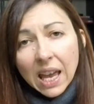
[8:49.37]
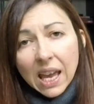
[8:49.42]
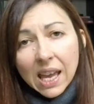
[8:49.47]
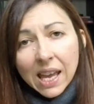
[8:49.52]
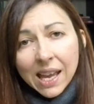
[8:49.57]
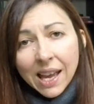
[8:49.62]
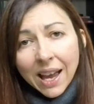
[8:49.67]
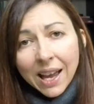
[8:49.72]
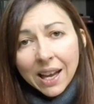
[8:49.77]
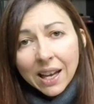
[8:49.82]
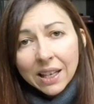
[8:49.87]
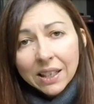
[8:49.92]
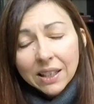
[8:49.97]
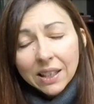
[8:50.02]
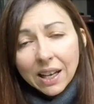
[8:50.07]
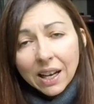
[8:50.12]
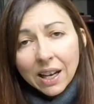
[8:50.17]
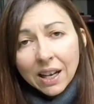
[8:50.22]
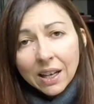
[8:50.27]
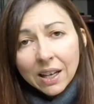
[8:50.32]

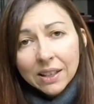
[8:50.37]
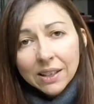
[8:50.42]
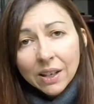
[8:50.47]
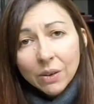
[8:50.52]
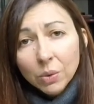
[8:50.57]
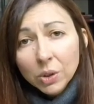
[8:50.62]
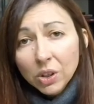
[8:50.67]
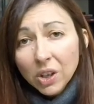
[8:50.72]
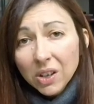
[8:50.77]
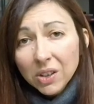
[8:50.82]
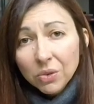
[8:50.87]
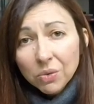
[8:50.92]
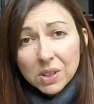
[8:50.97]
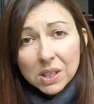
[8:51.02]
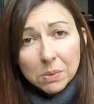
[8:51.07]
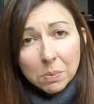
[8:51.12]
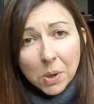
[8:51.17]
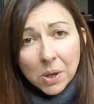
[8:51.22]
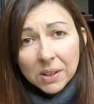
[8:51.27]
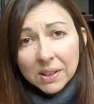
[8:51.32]
And they were not
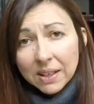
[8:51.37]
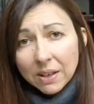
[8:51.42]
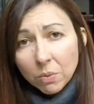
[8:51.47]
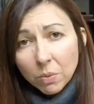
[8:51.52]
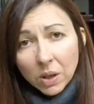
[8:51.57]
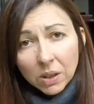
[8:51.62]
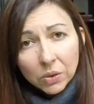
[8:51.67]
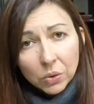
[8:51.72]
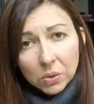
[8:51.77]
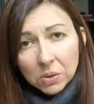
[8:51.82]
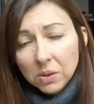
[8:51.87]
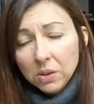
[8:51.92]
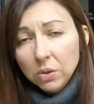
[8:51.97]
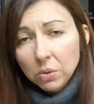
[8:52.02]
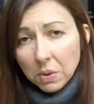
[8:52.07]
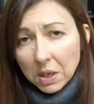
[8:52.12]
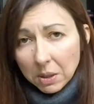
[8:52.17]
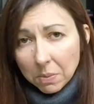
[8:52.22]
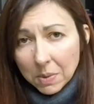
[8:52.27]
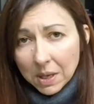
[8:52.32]
responding well to the
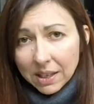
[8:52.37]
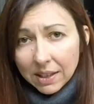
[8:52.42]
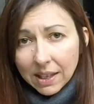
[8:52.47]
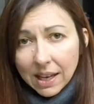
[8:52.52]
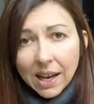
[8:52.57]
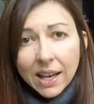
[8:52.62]
treatment.